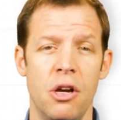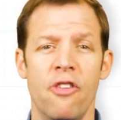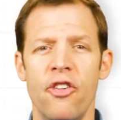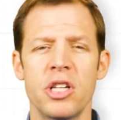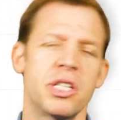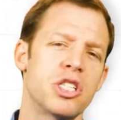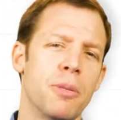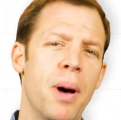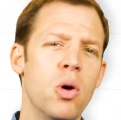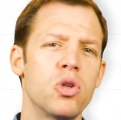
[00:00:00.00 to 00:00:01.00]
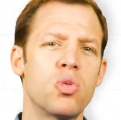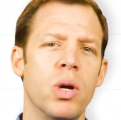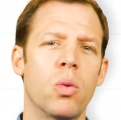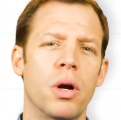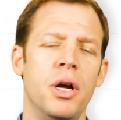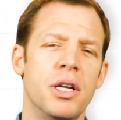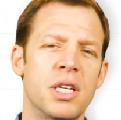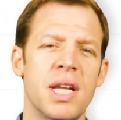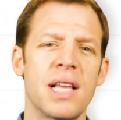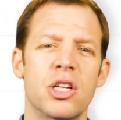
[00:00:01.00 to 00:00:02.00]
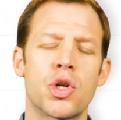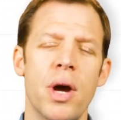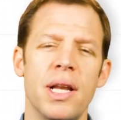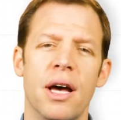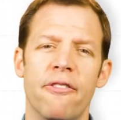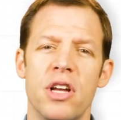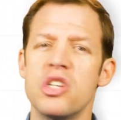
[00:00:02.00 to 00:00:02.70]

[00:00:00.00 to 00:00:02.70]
For instance, suppose we were to take the trait of